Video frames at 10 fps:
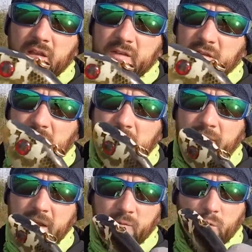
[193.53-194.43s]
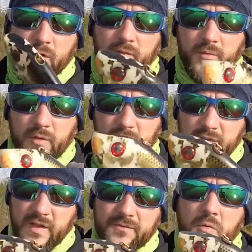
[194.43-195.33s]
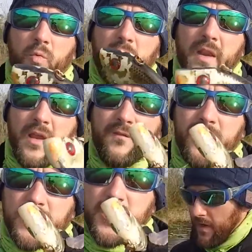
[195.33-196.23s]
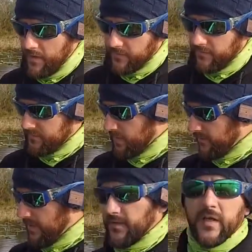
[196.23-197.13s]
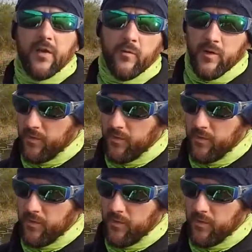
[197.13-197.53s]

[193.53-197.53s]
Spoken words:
this, I've had one of them do this after 1 day of fishing. All right, so let's talk about the gear real